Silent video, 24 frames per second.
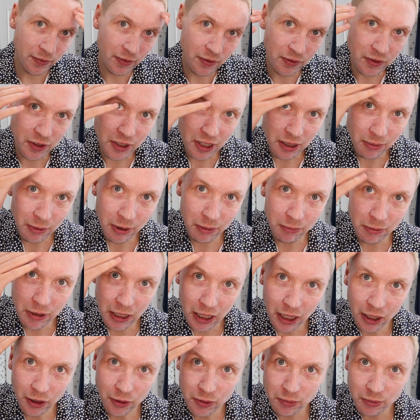But to come up
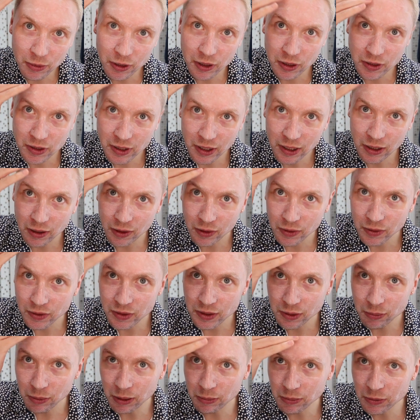close because I can't
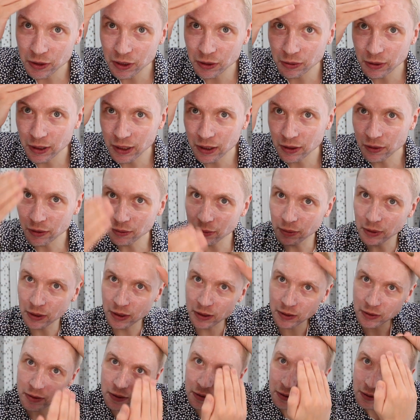see what I'm doing
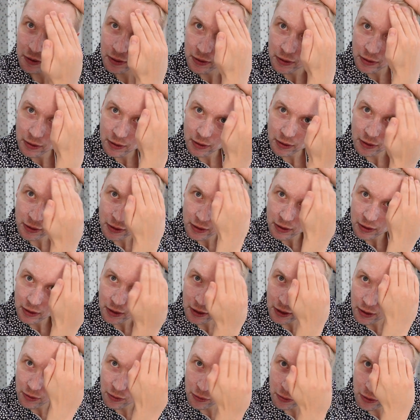otherwise.
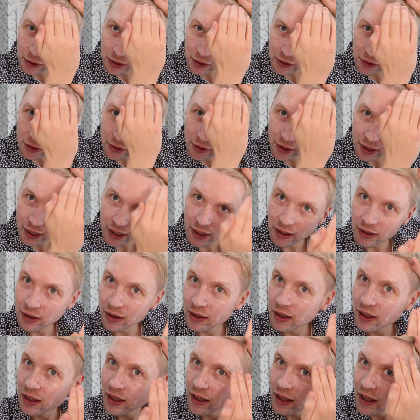Get it all into
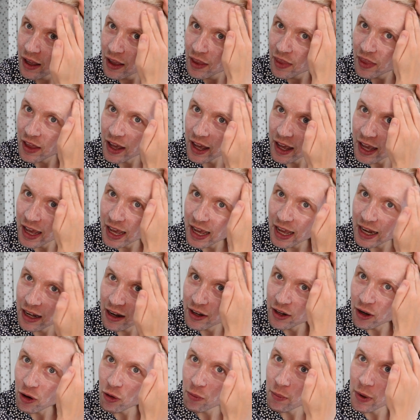that
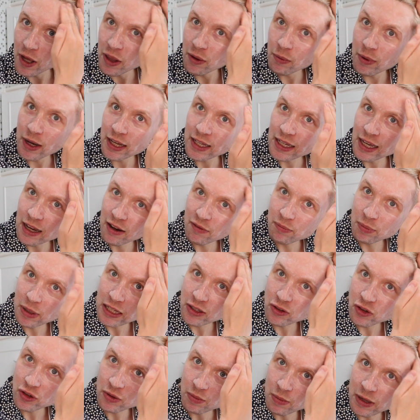hairline. Oh, by the way, yeah, I've
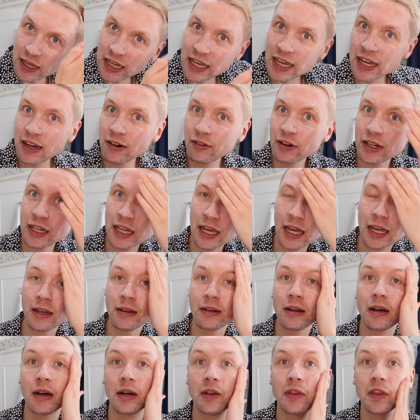bleached my hair
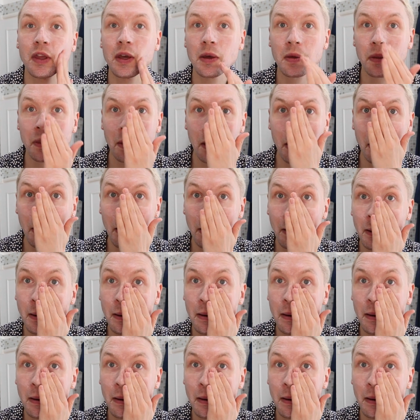again. I think that